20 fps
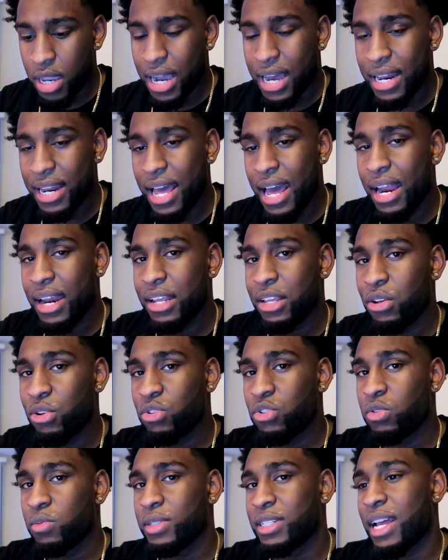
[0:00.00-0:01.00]
A lot of
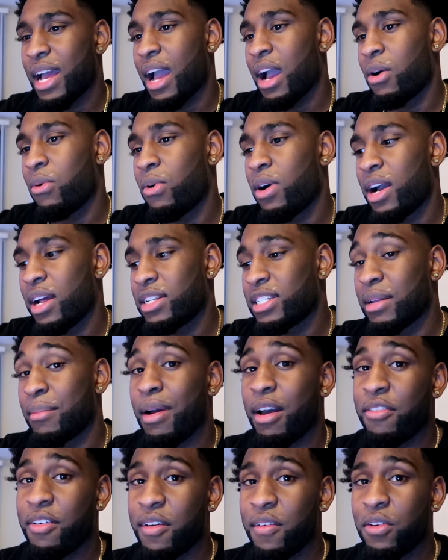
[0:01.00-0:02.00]
YouTubers that I watch,
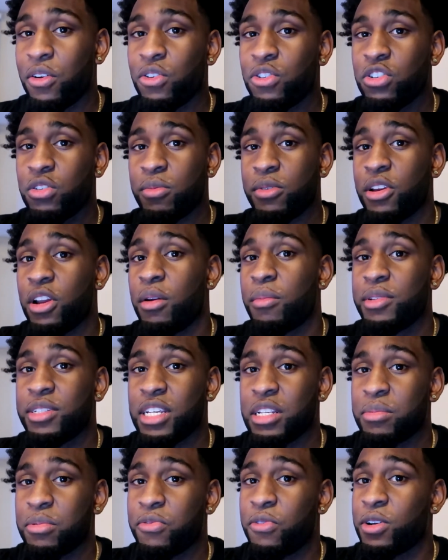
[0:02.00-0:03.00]
my favorite YouTuber, you heard me
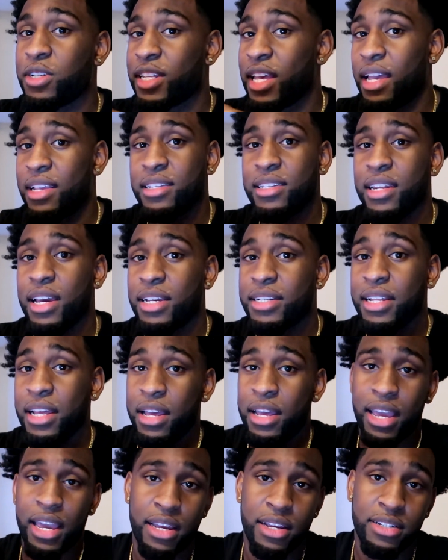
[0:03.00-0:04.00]
say this before, is Casey
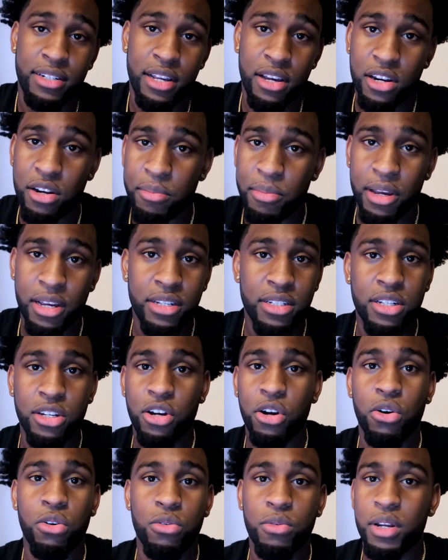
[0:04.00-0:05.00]
Niestat. Hands down, the best, the
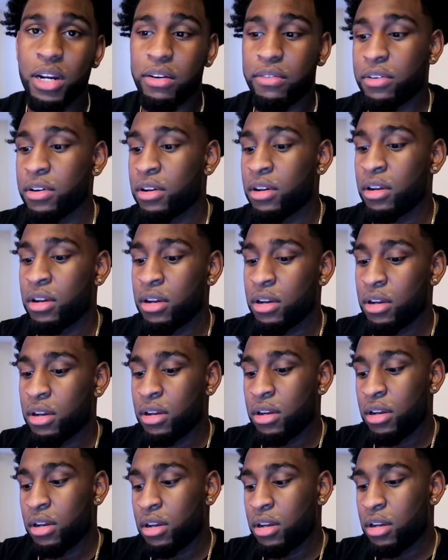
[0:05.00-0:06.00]
GOAT, whatever.
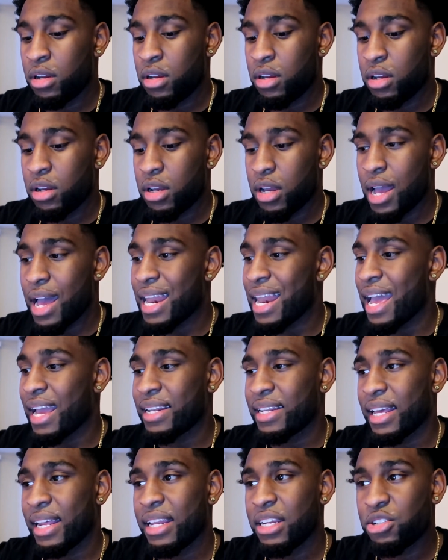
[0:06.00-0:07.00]
I like
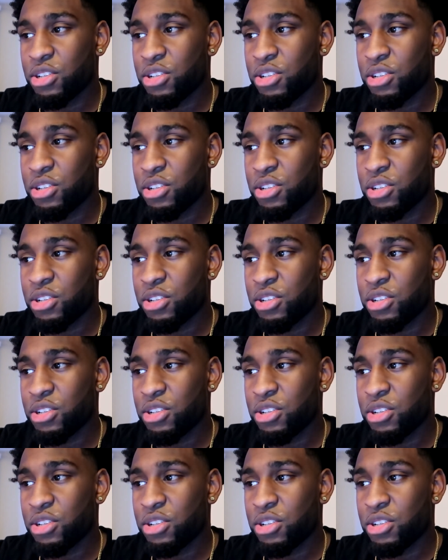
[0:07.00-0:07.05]
Daily